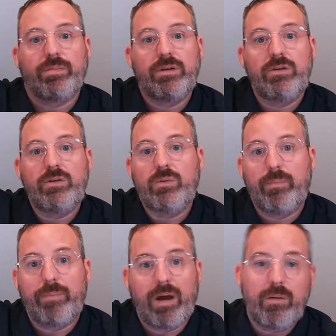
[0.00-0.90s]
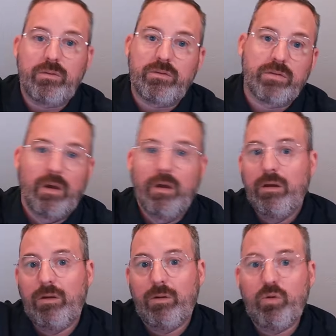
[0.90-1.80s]
knew about
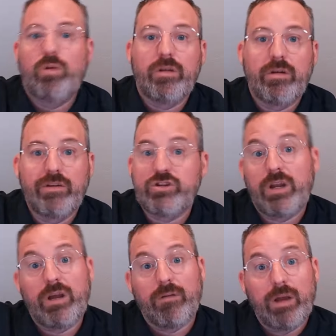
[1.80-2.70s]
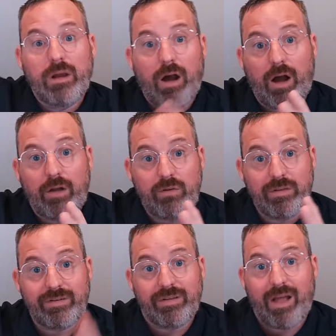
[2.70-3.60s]
nuclear engineering onto the
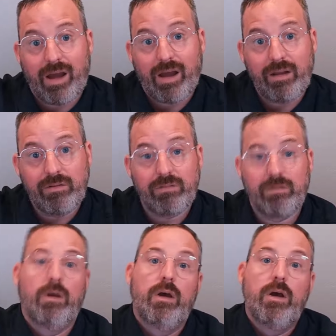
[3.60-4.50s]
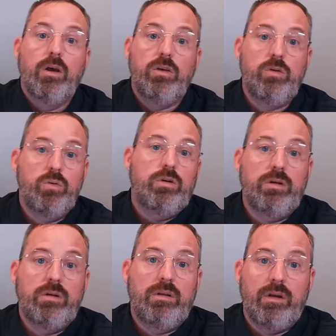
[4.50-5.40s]
slides, you
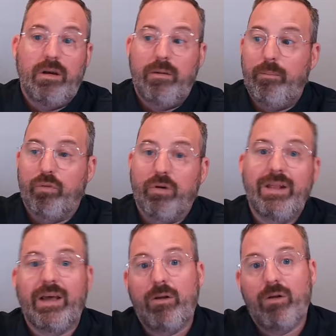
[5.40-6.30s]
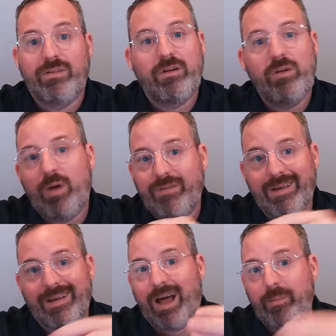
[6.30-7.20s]
could bring that, instead of you having to
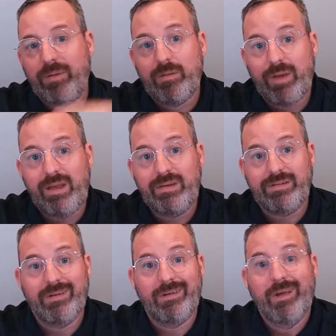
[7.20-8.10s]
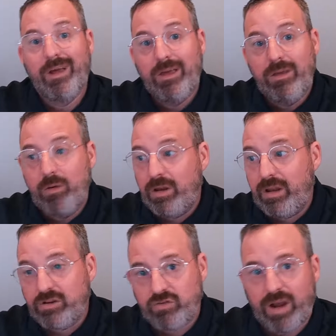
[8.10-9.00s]
copy and paste it, you could
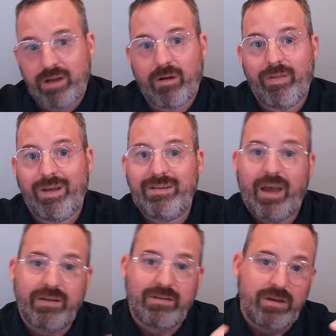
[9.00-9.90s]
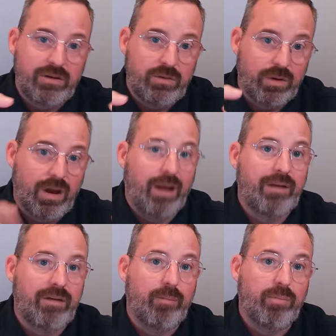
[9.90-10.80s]
extract all that text into a
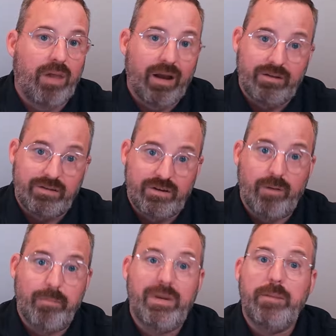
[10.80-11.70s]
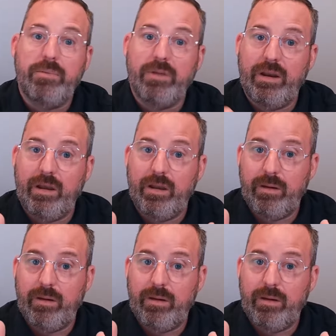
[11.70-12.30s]
content block to start manipulating